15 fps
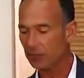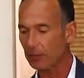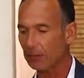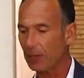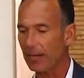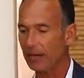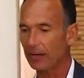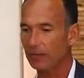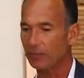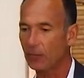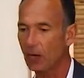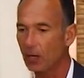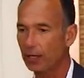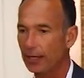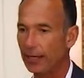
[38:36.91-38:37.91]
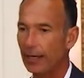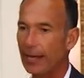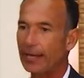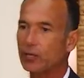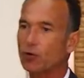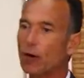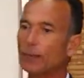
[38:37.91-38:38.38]
competitive market,
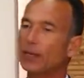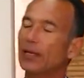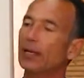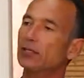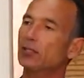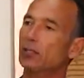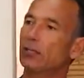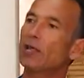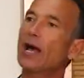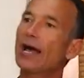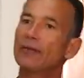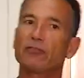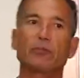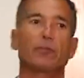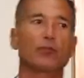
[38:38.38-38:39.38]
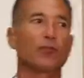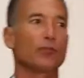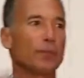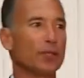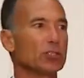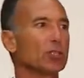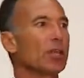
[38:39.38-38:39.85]
and you're up against a lot of
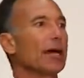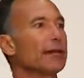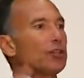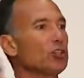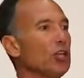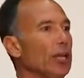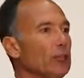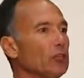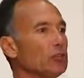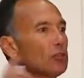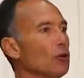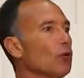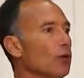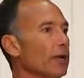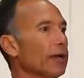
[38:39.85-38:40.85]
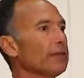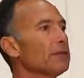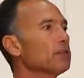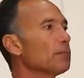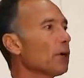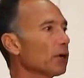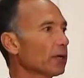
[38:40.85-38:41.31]
improvements. A lot of changes are going on in
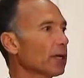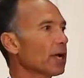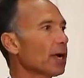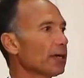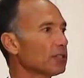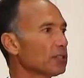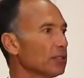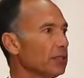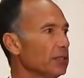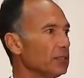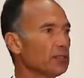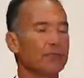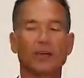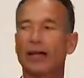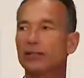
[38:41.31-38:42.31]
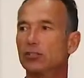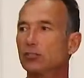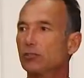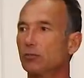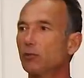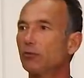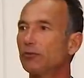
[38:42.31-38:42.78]
this market constantly. These
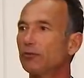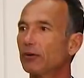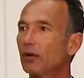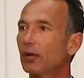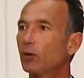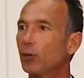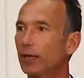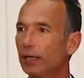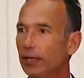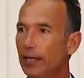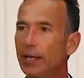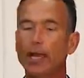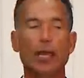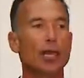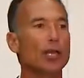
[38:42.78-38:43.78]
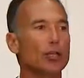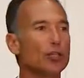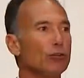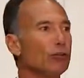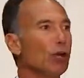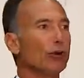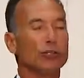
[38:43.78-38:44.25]
devices are moving very quickly.
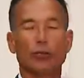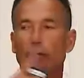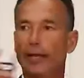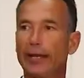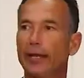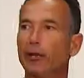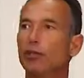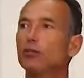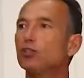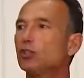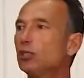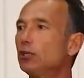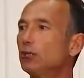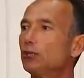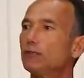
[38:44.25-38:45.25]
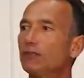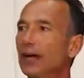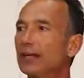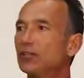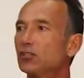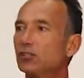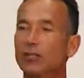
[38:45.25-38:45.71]
You know you're here. You see new
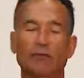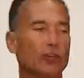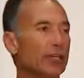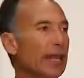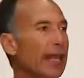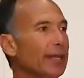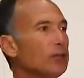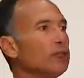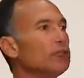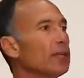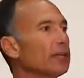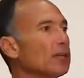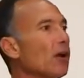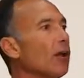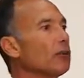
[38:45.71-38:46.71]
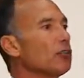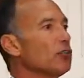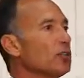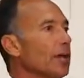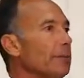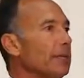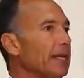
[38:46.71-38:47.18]
devices every day, new technologies
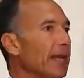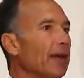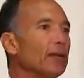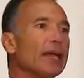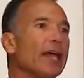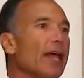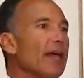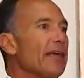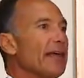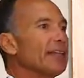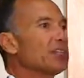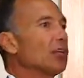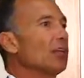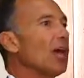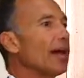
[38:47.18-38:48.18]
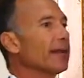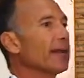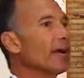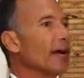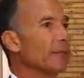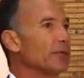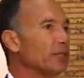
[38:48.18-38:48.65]
coming out. That's a lot of
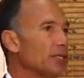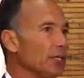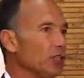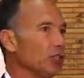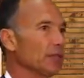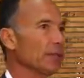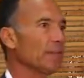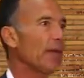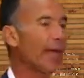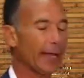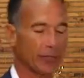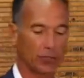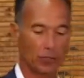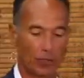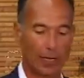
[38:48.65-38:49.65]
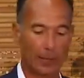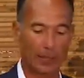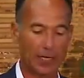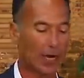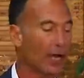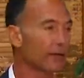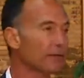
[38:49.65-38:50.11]
competition. The patents are
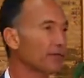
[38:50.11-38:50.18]
coming on